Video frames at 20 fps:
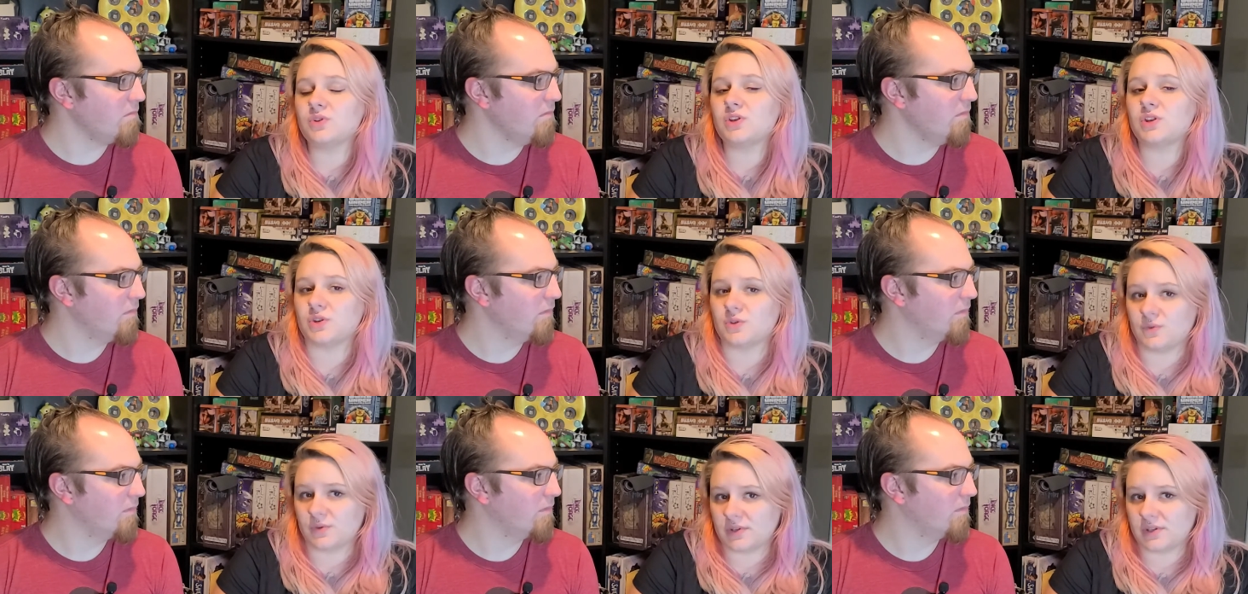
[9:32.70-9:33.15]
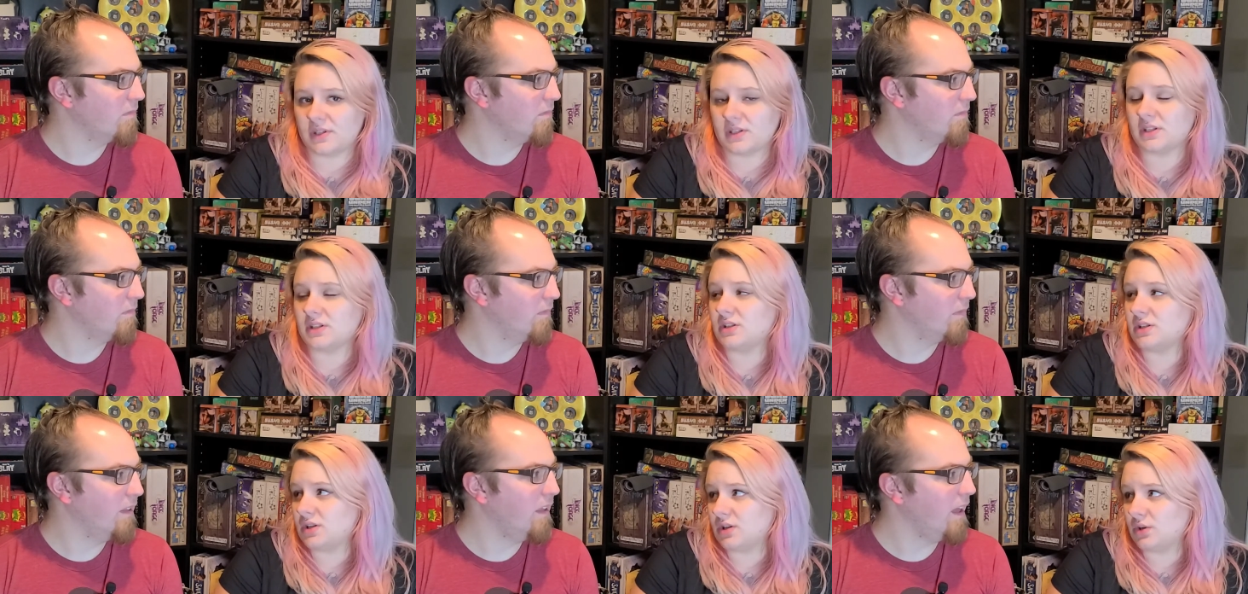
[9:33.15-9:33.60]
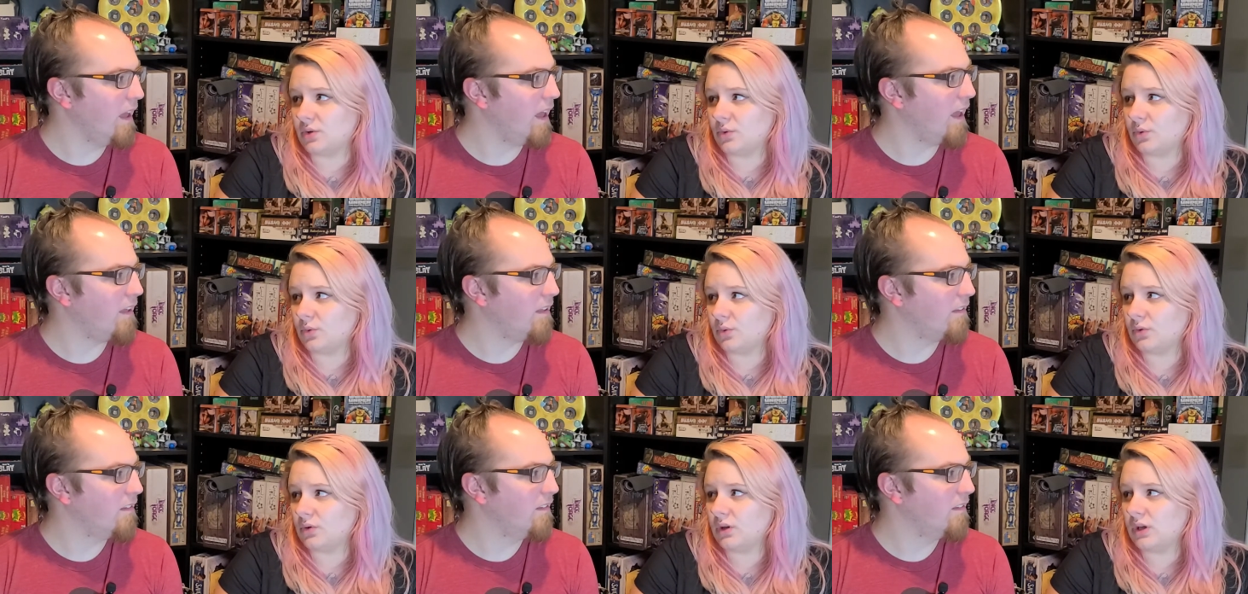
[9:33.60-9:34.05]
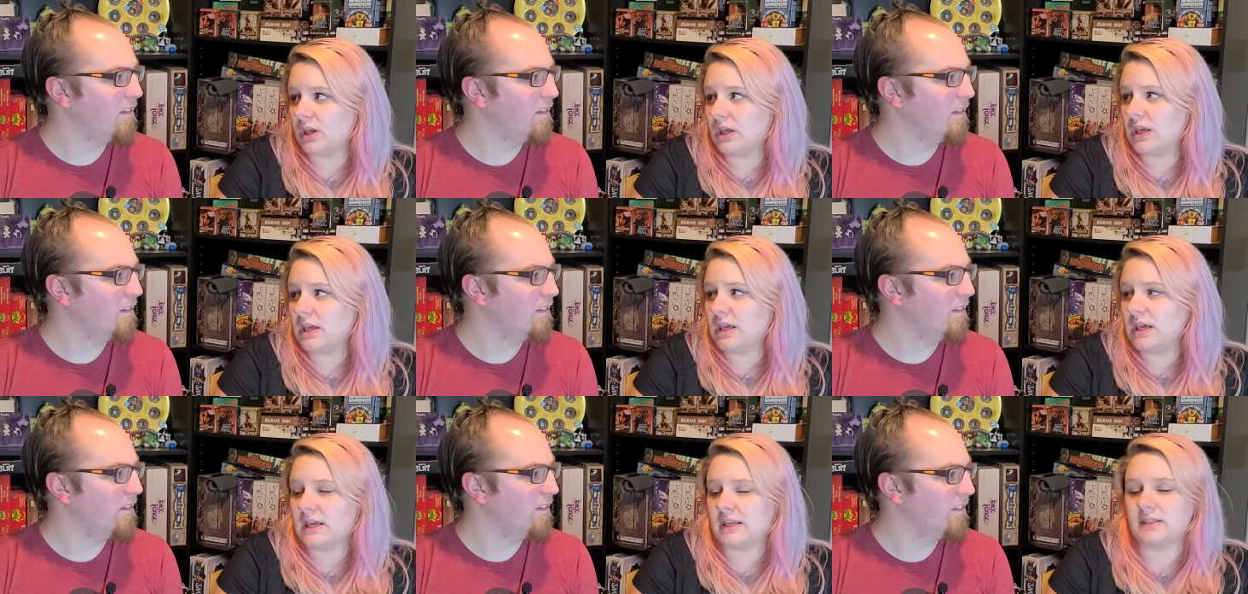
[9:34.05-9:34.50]
Speaker 1: choose to do. Yeah.
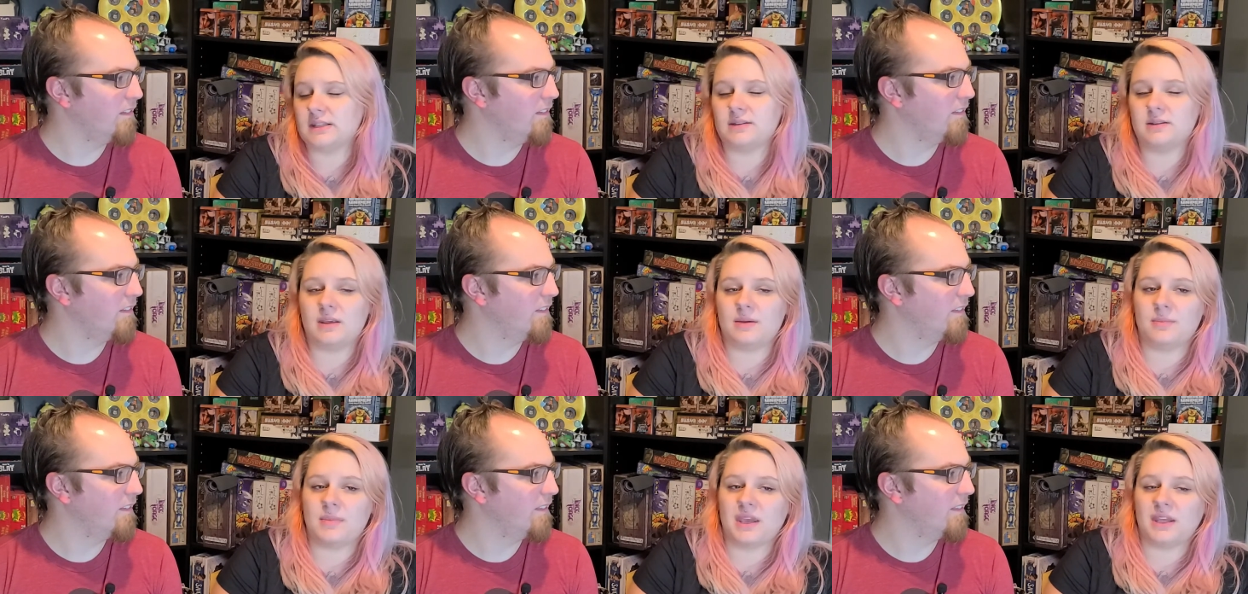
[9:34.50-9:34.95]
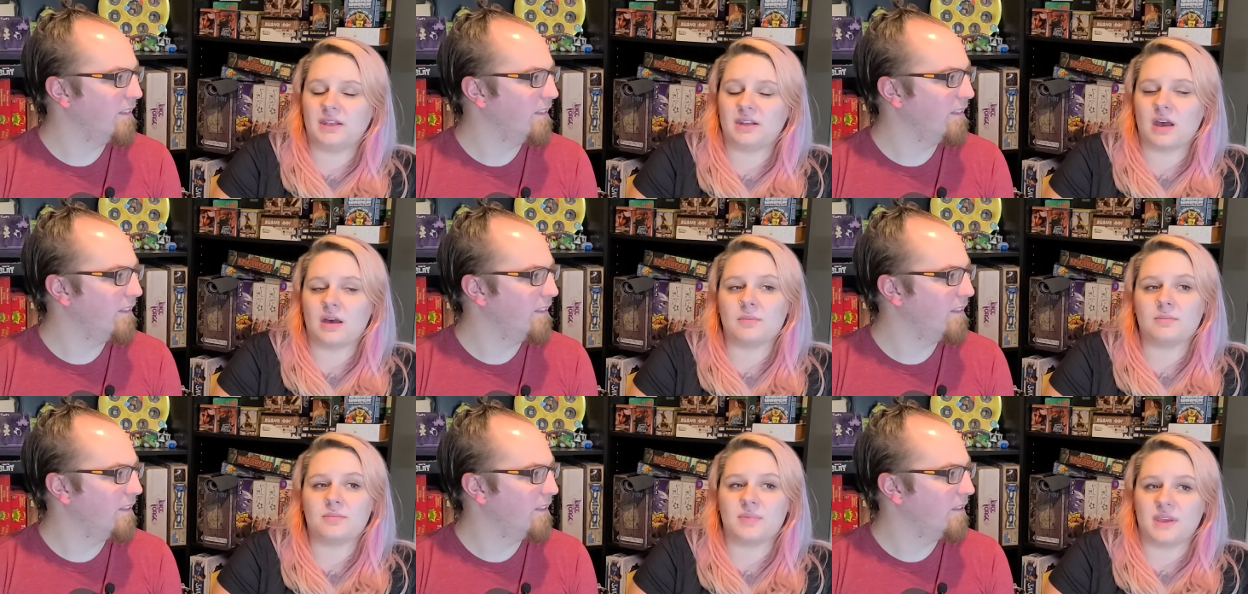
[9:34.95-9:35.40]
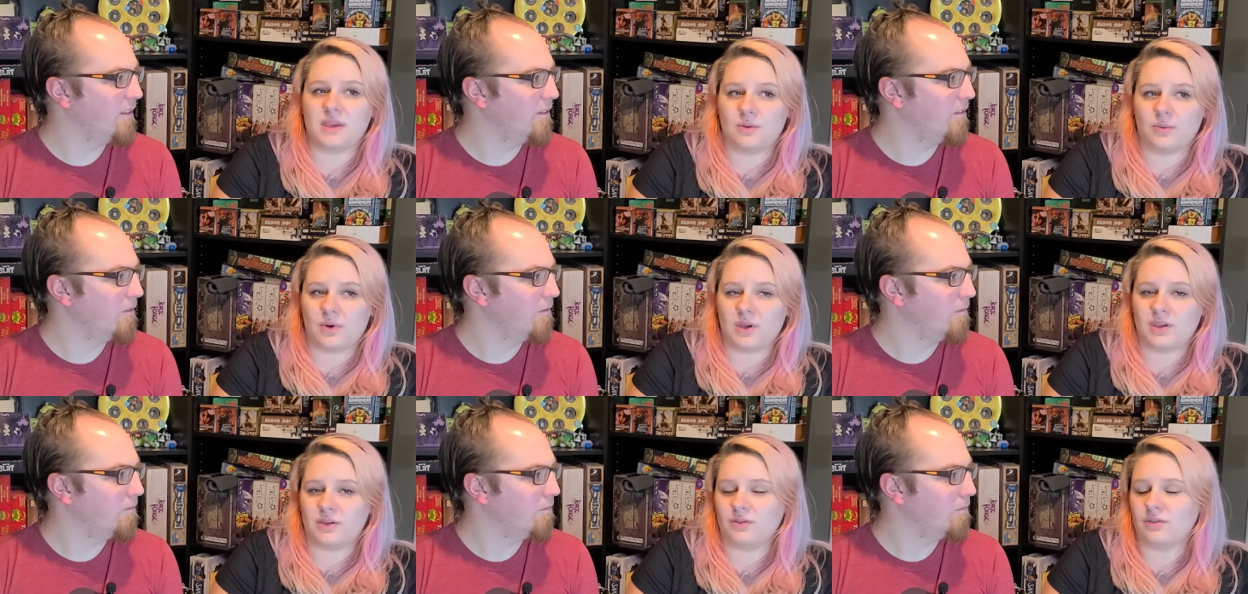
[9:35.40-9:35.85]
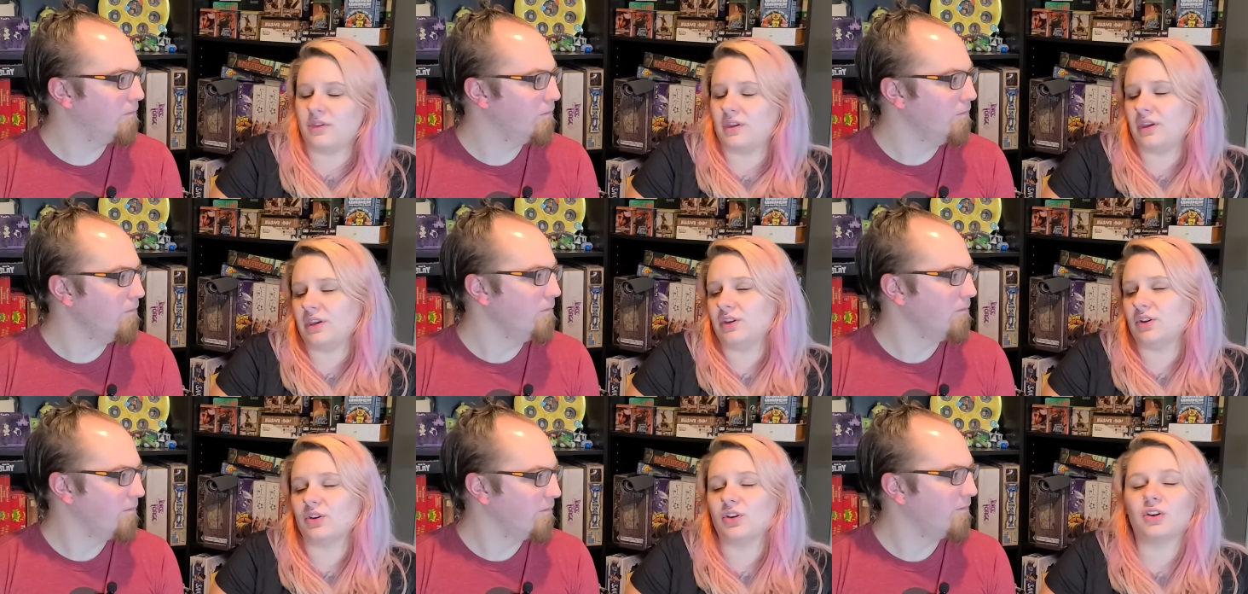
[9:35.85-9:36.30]
It, it may not be what you
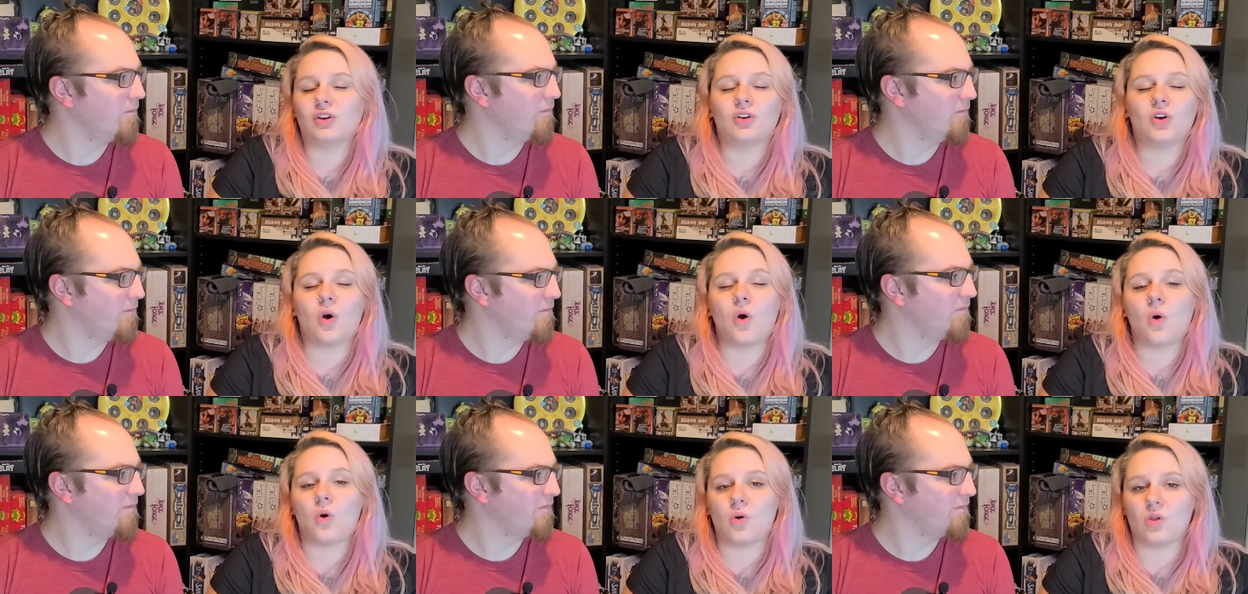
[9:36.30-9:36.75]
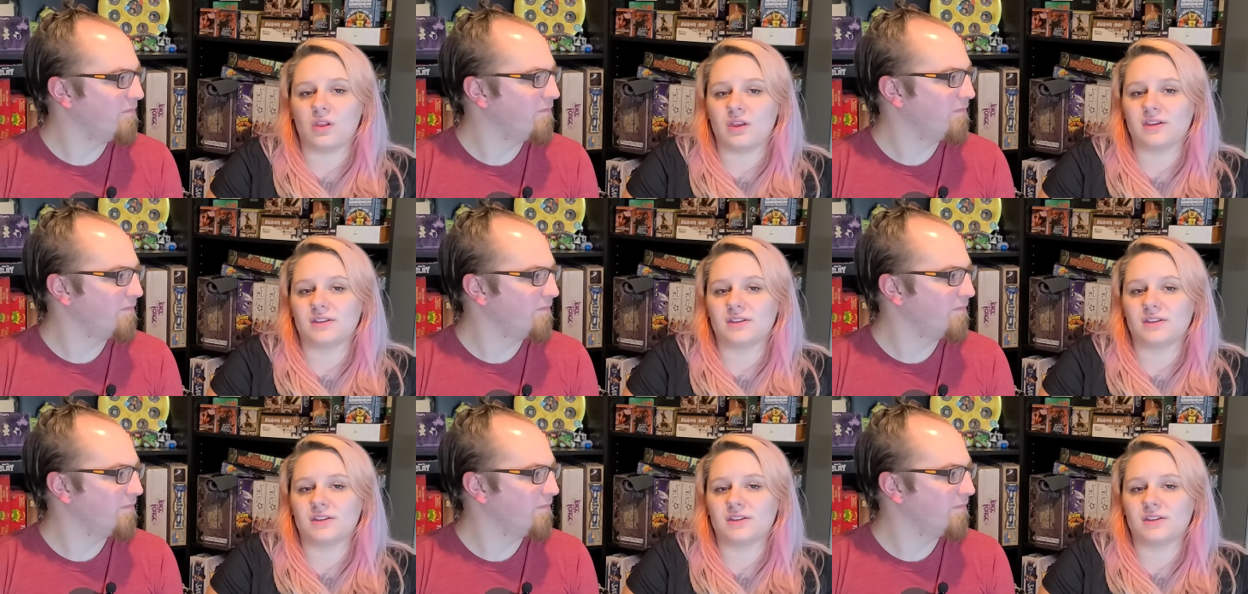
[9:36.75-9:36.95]
think your goal